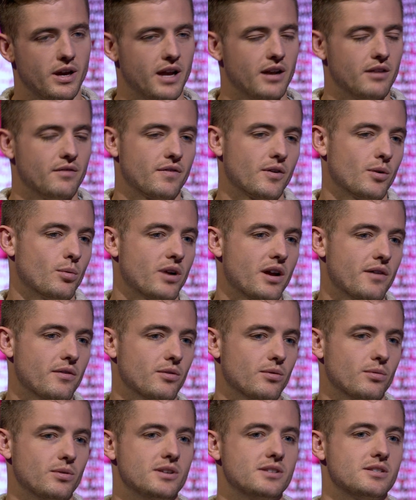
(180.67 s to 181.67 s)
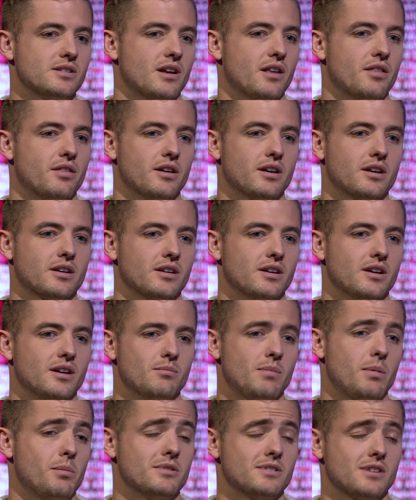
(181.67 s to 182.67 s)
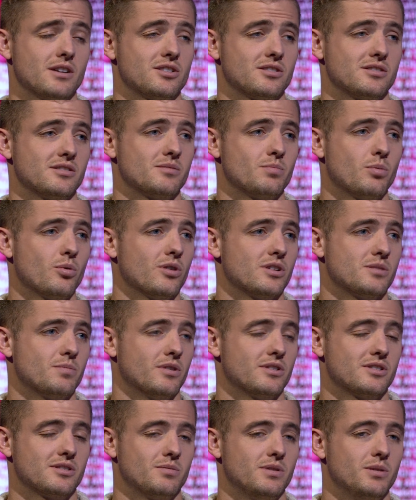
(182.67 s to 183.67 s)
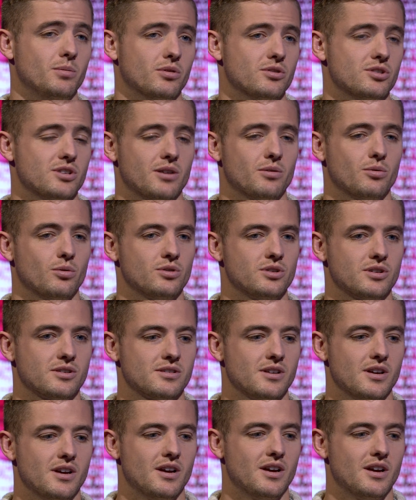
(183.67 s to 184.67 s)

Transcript: And for whatever reason, I think maybe it's not just in sports, but it's just people in general just